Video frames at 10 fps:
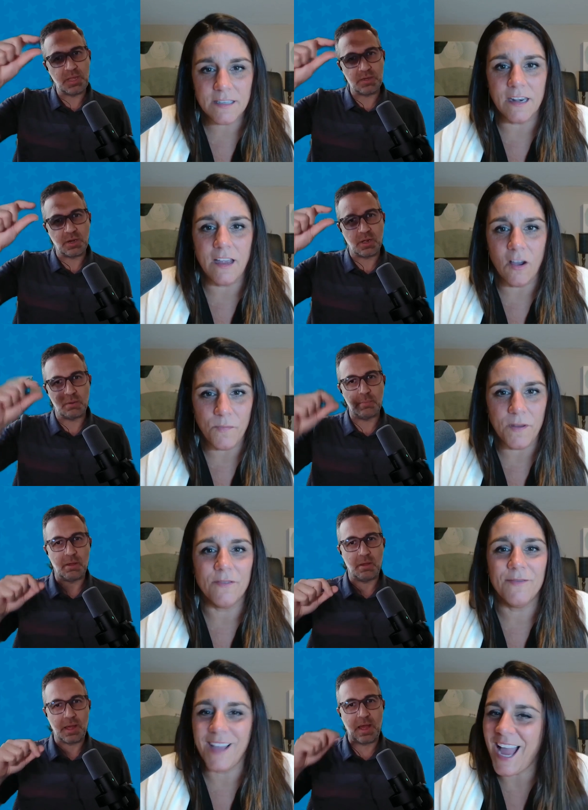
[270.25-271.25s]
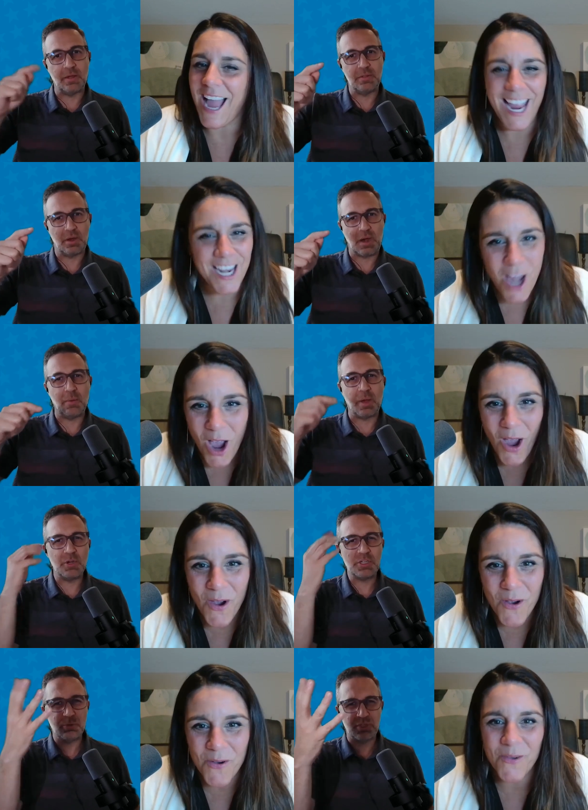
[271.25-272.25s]
Speaker 1: is going to dollar amount you. out there. I, know. I,
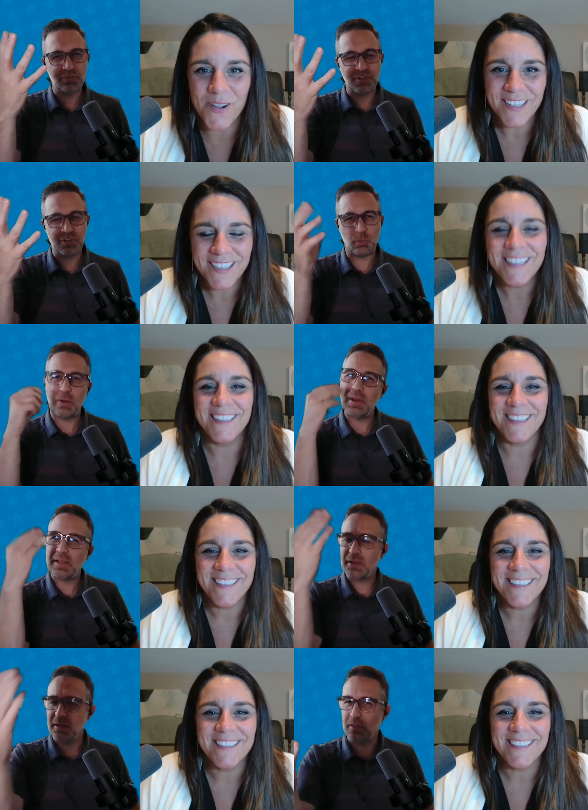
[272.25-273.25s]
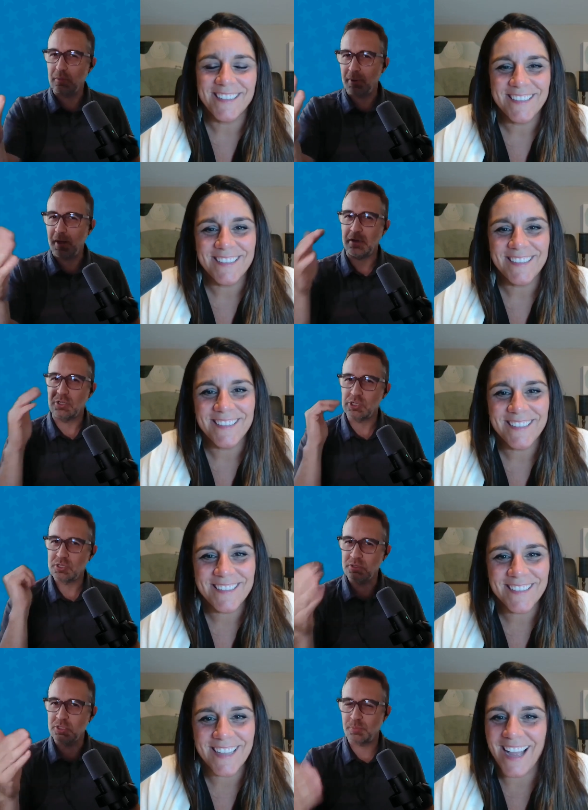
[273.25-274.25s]
I, wish it was just visual. Why do I click another button?
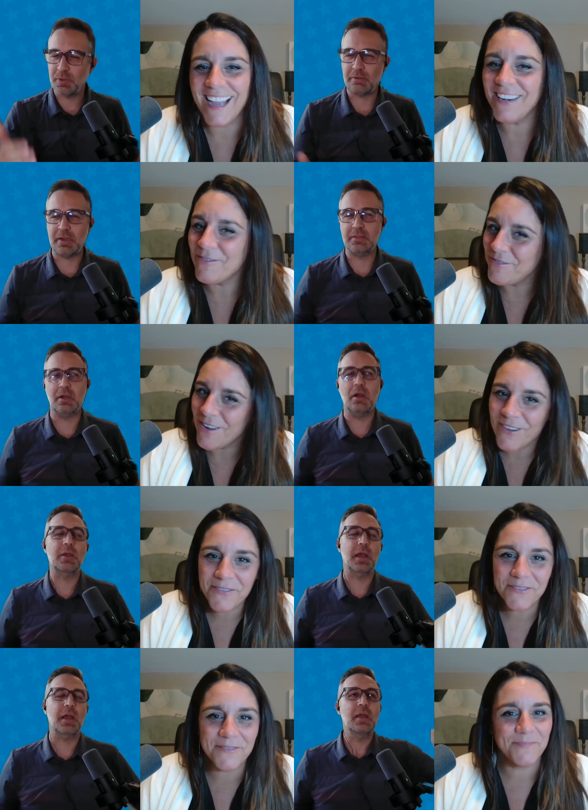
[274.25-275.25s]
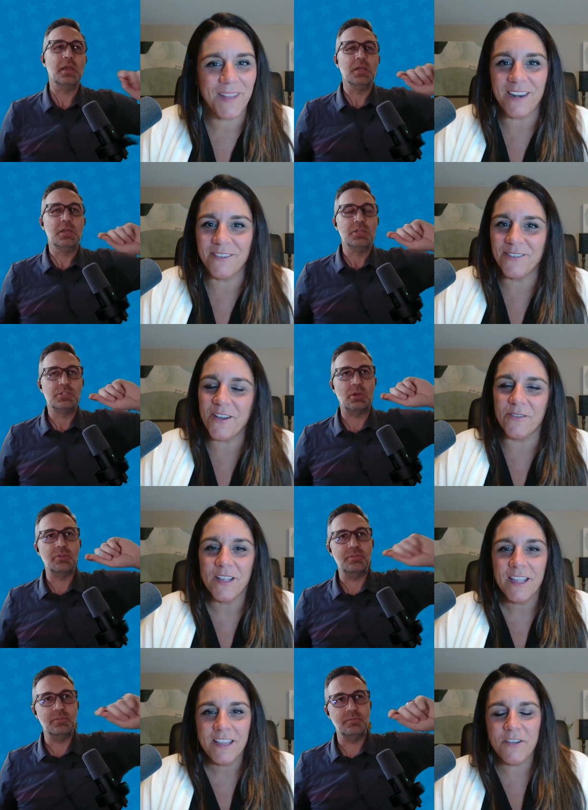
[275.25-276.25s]
Just just put it right know. there. Okay.
Speaker 2: I don't know.
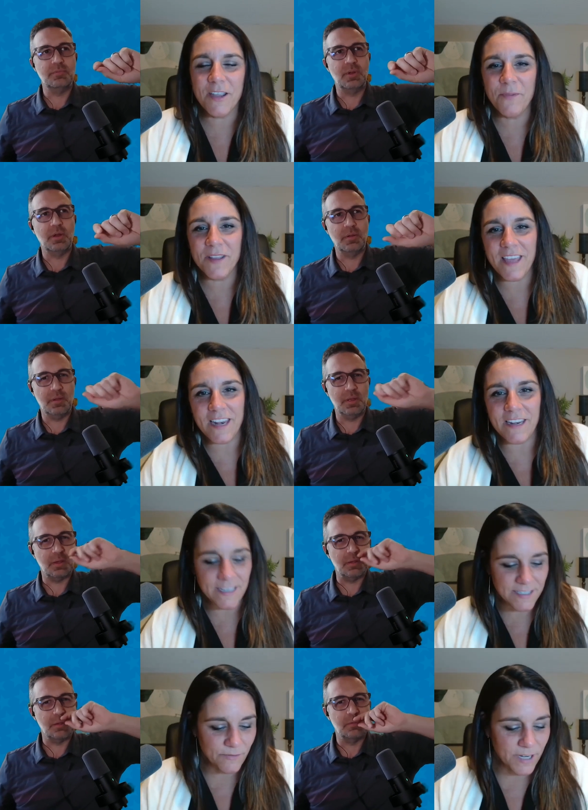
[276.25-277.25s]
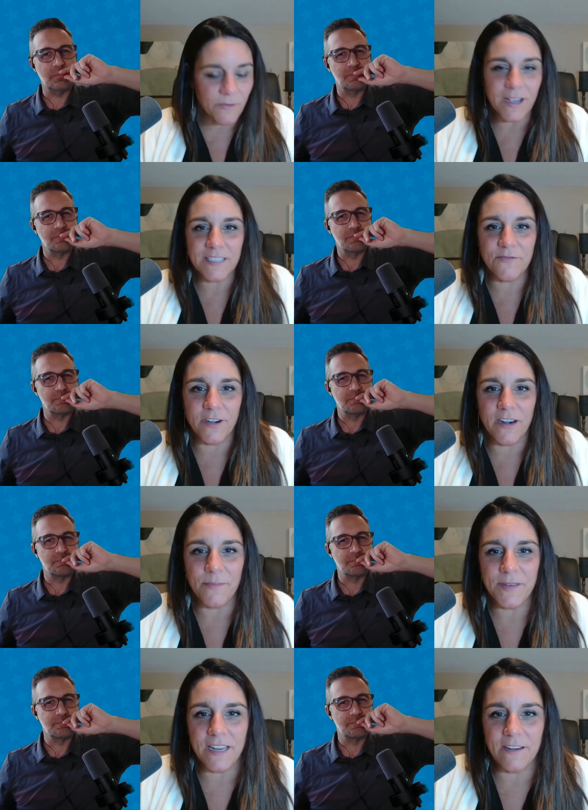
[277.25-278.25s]
So, you can put that in as a request for an
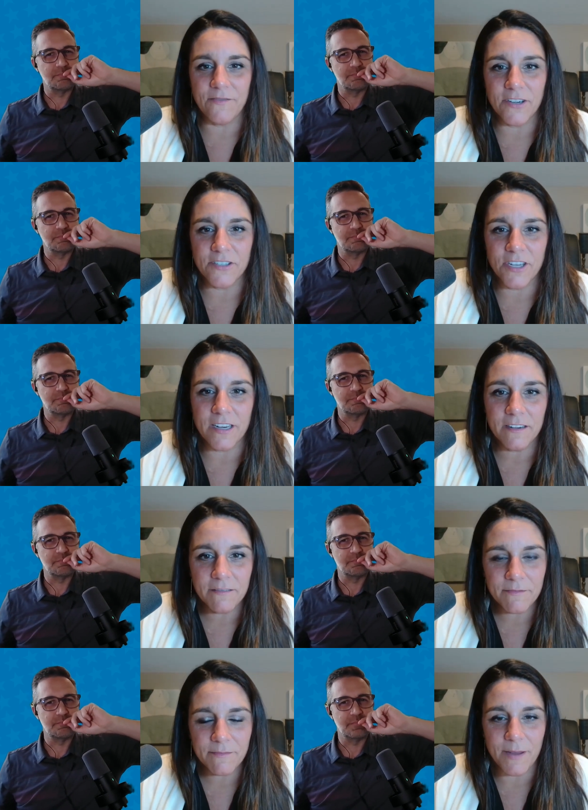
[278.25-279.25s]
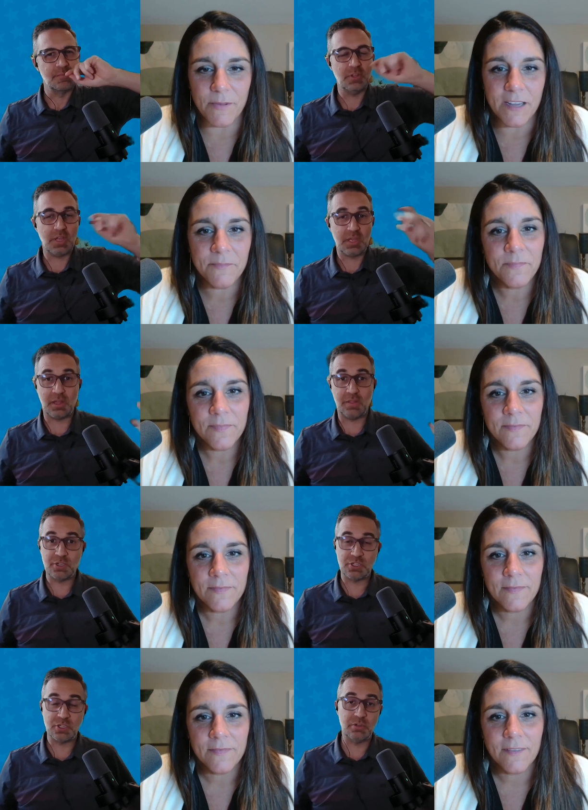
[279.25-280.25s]
updated version, maybe.
Speaker 1: They and
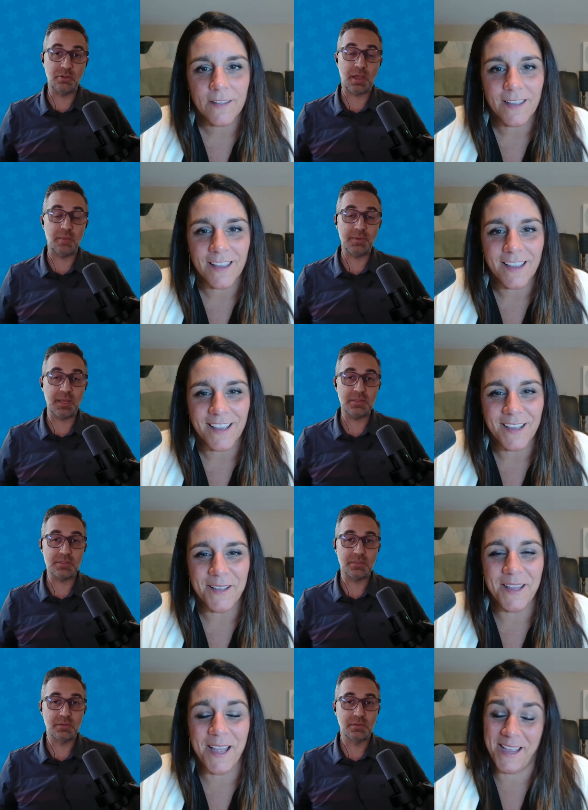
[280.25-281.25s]
they're still doing updates.